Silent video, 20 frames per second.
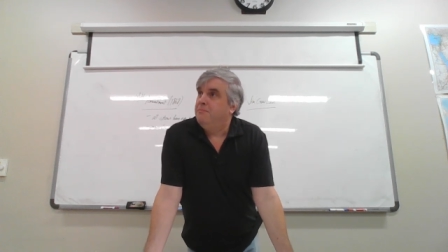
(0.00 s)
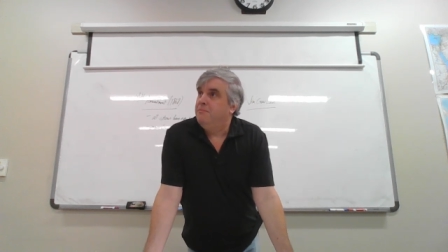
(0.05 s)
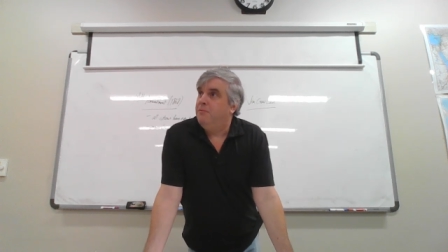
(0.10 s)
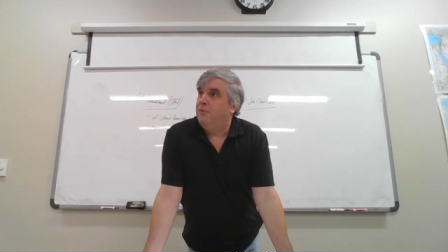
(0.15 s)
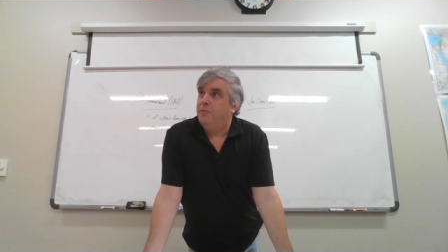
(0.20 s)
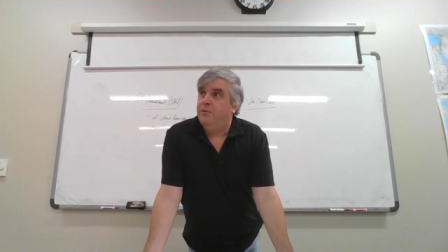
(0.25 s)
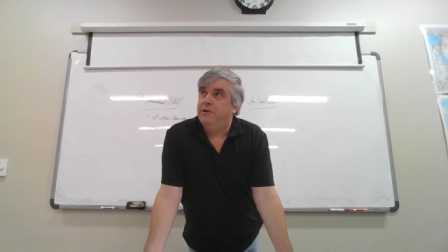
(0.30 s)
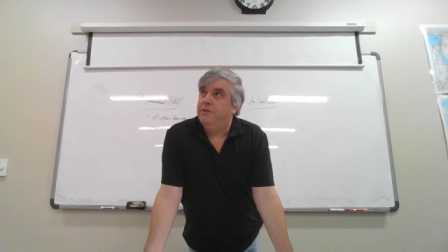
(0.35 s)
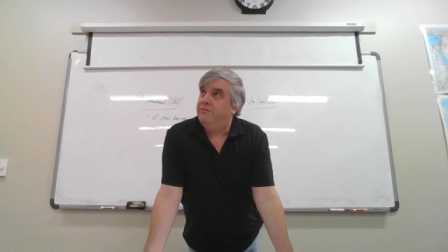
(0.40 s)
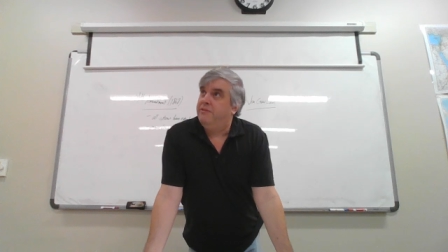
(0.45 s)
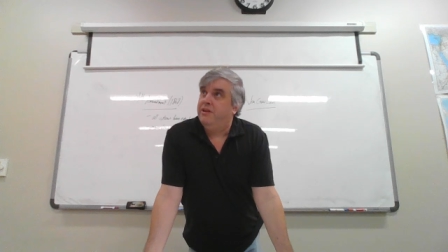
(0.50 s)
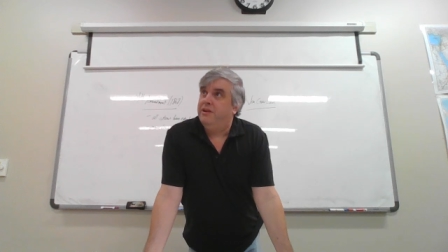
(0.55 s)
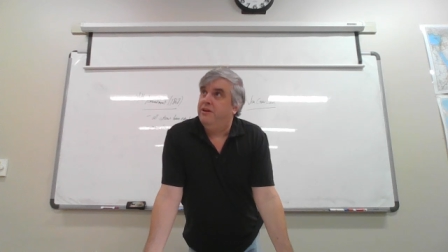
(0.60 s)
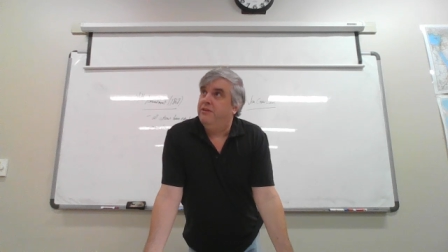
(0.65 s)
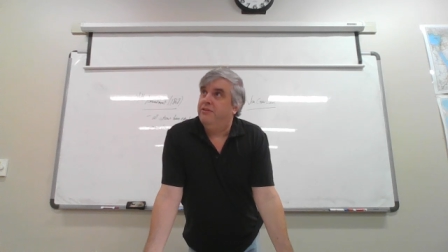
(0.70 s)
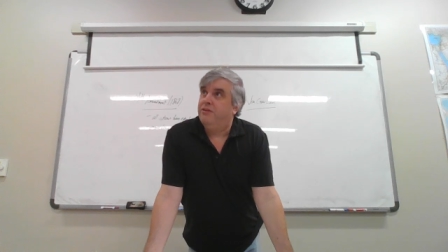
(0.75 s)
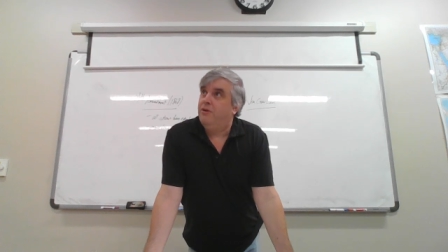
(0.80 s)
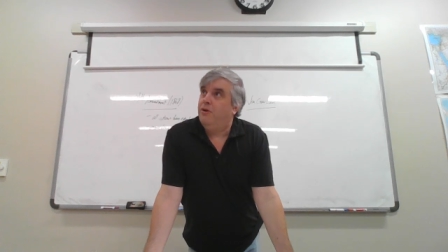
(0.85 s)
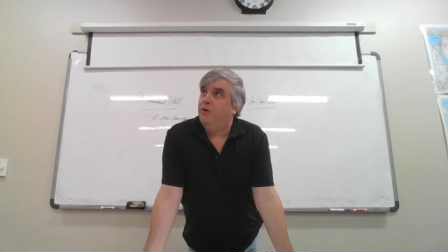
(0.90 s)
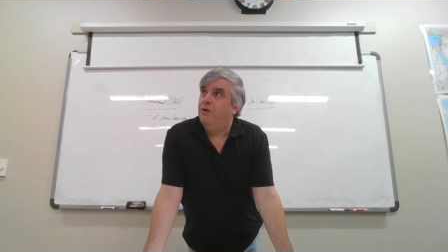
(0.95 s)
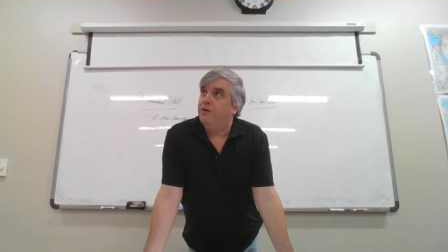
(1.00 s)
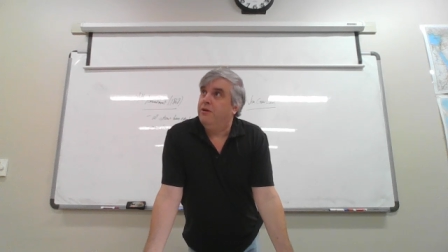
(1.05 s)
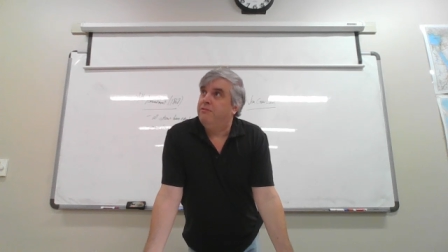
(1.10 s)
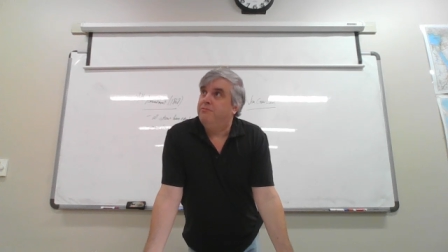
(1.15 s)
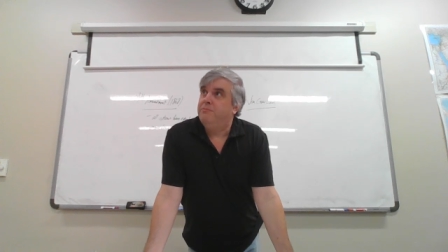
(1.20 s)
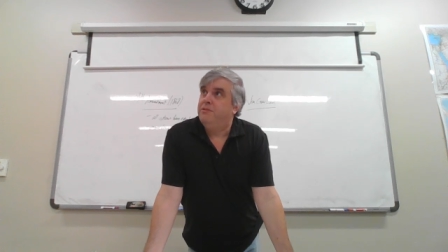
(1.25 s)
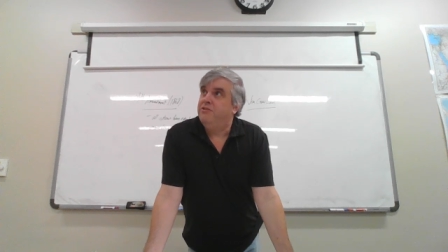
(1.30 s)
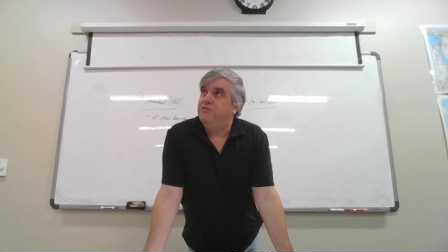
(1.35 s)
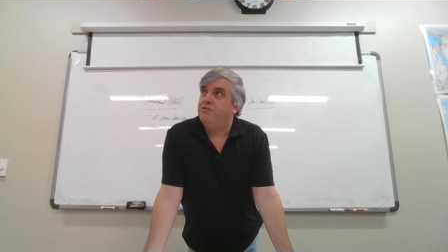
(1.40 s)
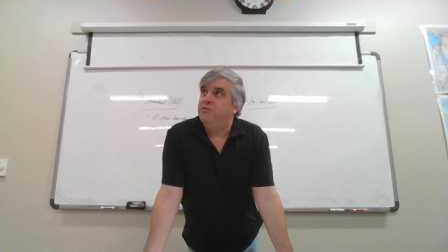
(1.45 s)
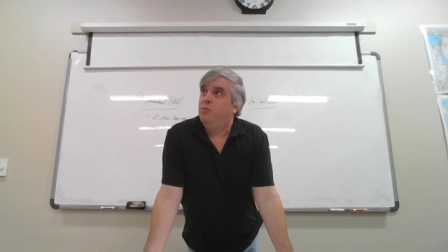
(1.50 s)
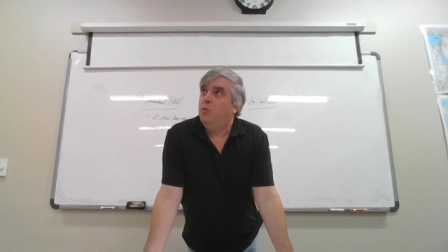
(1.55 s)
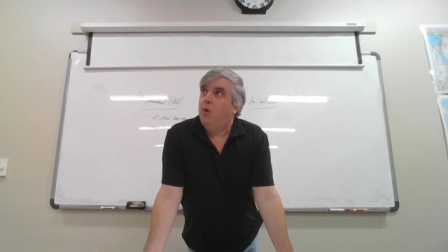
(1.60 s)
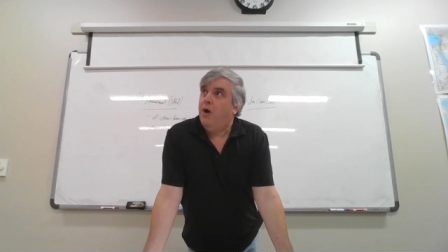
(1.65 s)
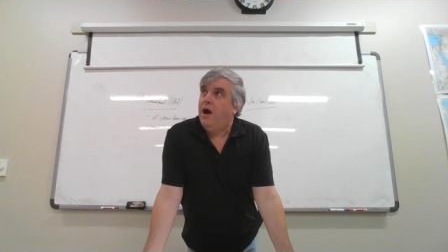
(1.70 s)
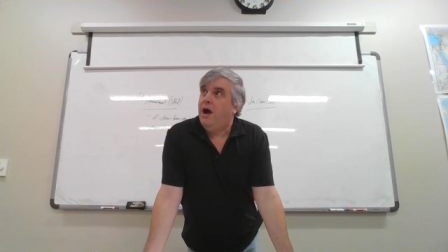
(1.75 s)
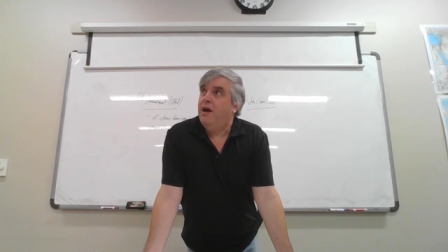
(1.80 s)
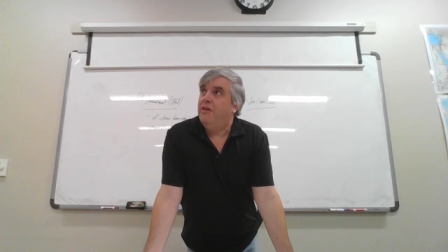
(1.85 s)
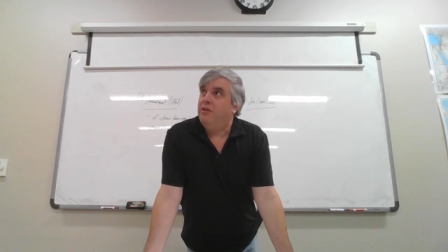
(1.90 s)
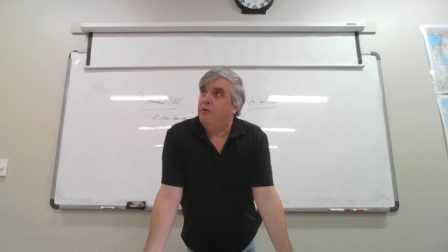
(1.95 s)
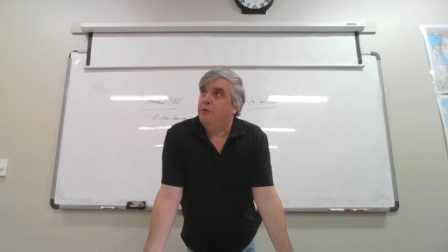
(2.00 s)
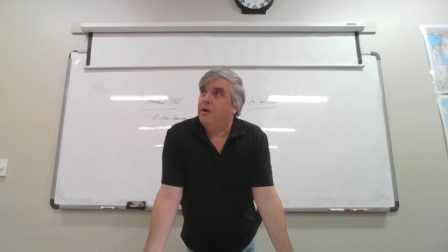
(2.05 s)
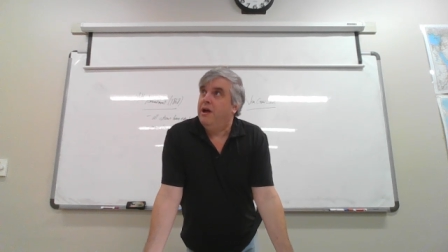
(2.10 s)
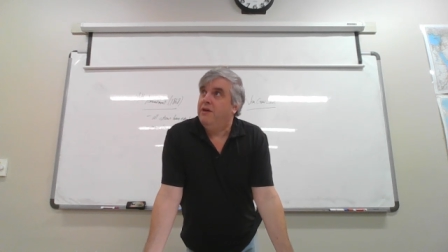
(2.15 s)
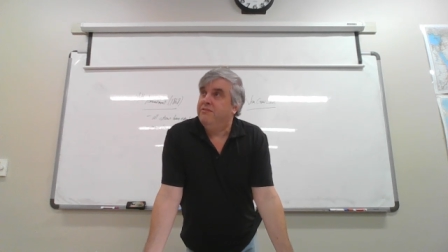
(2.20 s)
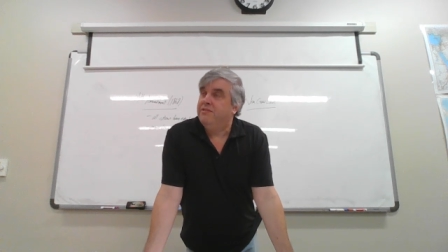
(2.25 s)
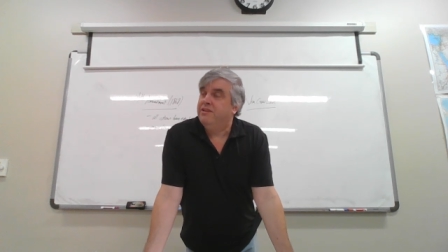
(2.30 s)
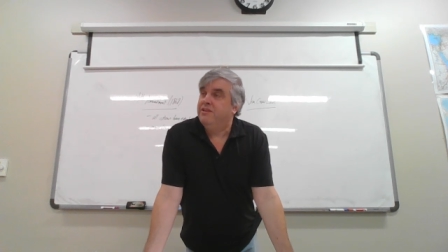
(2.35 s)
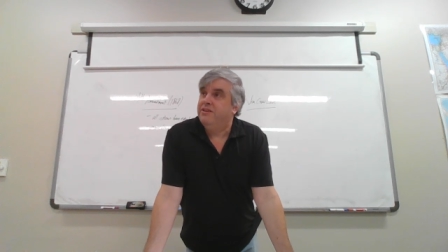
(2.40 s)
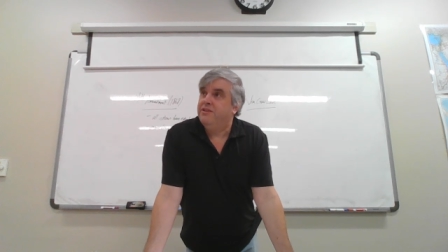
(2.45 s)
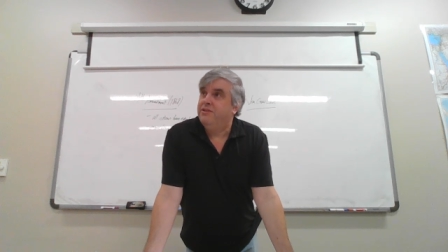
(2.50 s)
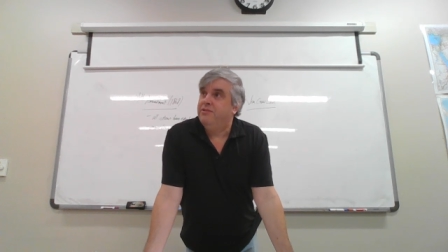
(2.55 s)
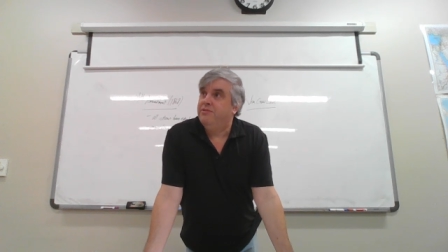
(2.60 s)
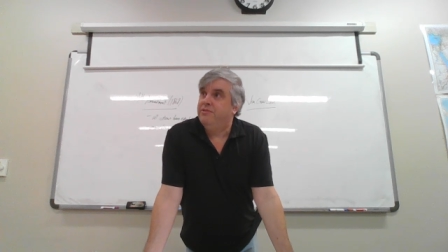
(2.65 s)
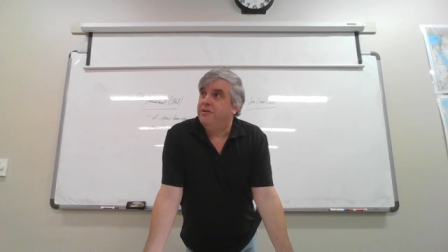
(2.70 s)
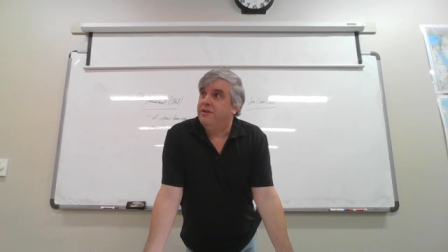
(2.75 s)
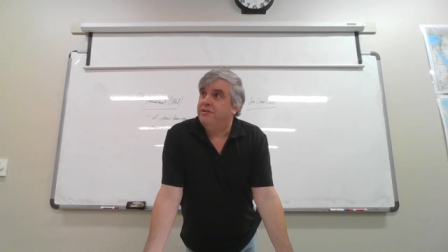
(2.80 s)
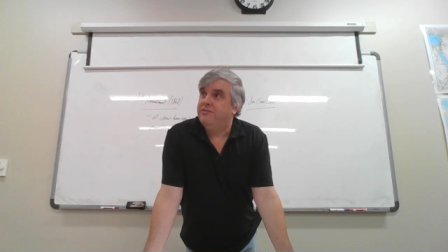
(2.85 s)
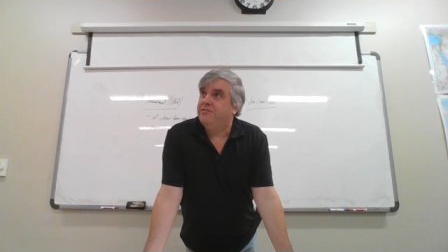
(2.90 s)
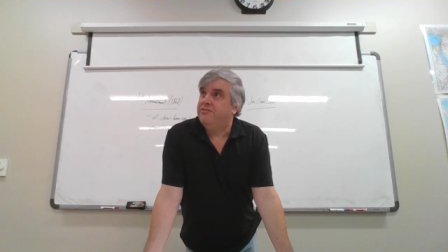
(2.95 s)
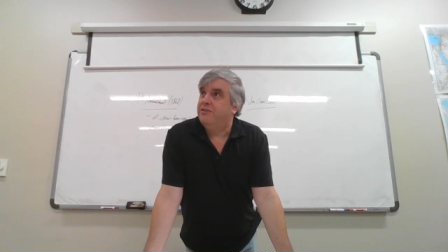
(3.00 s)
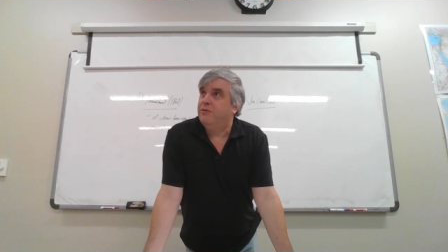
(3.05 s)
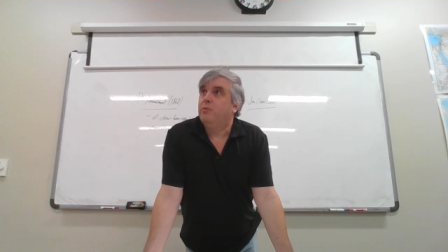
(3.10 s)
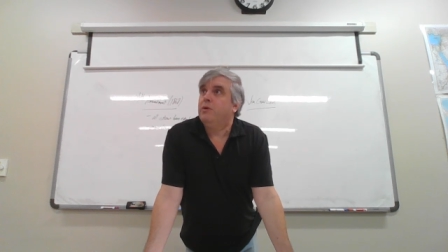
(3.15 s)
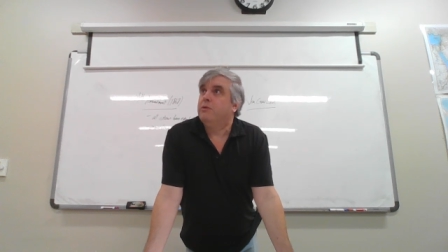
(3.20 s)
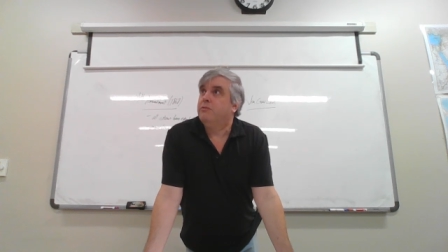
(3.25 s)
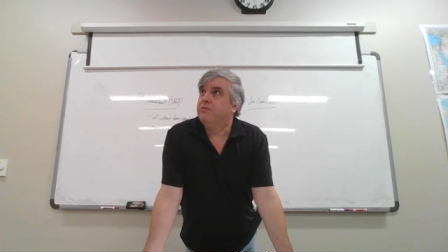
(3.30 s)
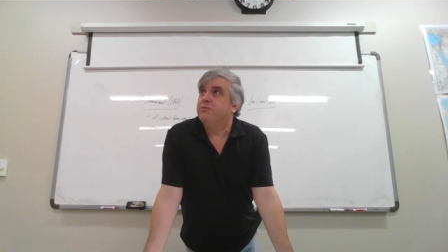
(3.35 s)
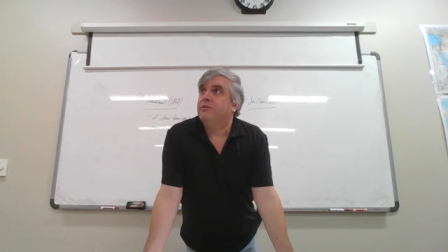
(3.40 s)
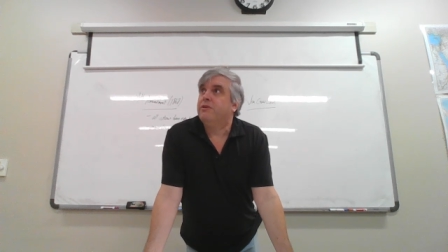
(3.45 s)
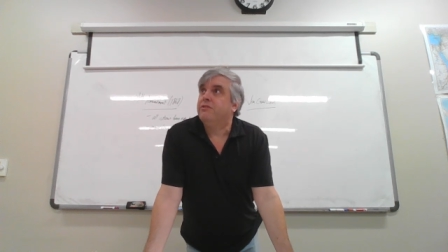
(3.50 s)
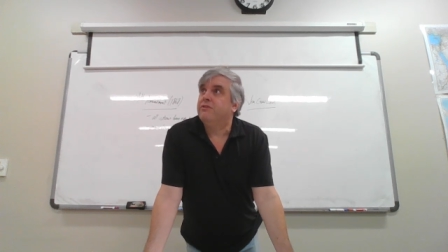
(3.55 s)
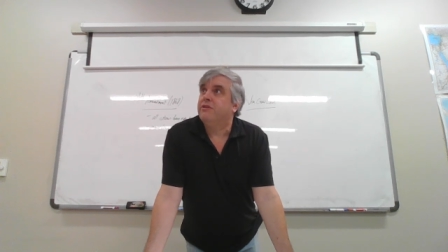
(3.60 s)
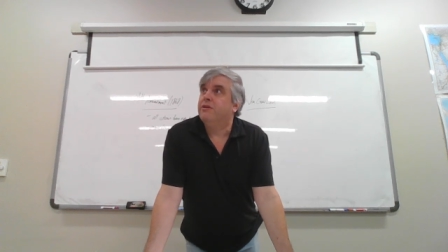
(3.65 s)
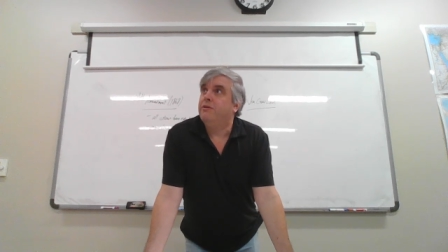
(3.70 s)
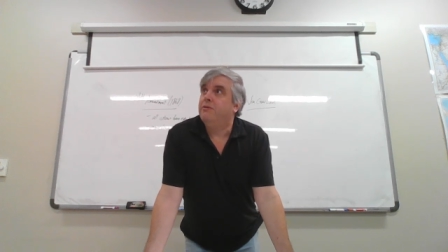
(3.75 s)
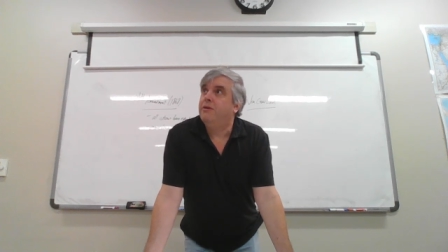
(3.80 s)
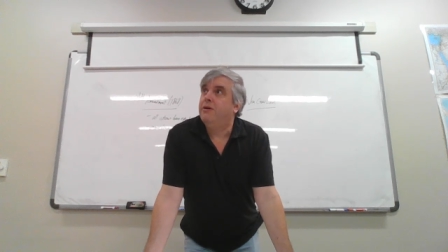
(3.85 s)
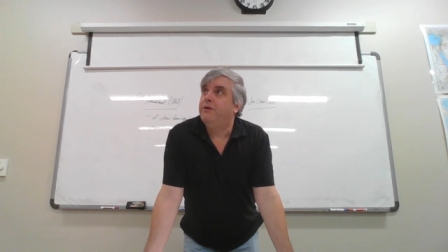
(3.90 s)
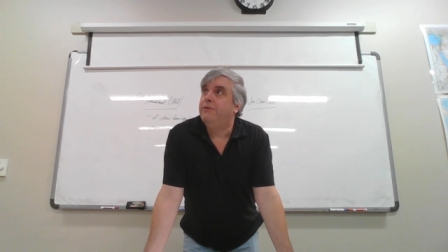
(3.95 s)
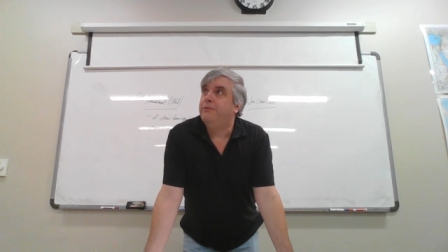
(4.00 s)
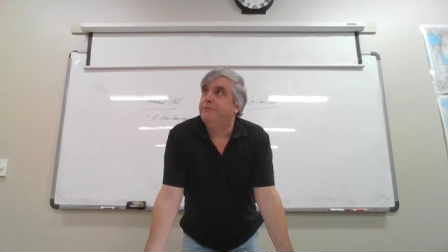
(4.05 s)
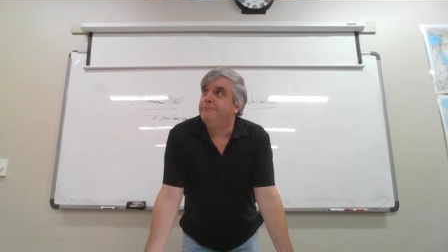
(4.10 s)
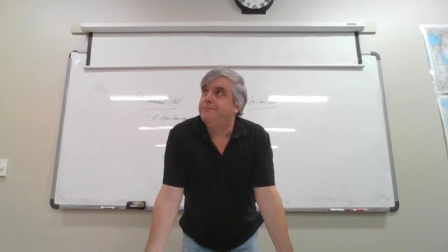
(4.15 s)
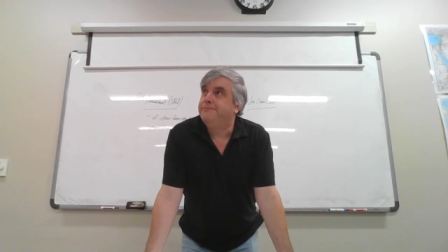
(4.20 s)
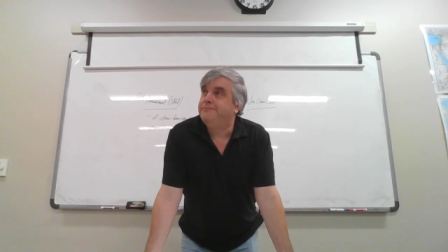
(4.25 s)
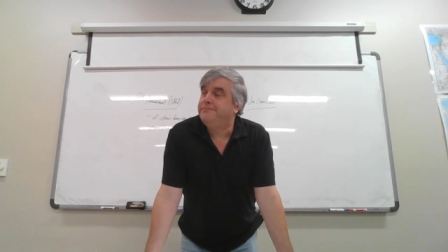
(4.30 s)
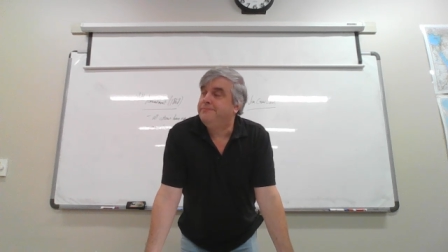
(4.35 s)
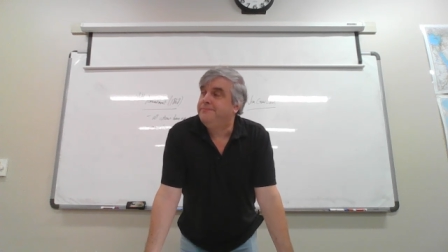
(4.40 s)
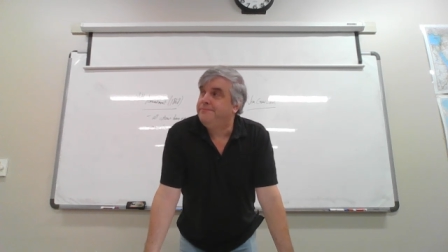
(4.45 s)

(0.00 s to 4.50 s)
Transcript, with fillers: But we didn't get out of the car, he mentioned why they were having to do that. So we would just rather go home.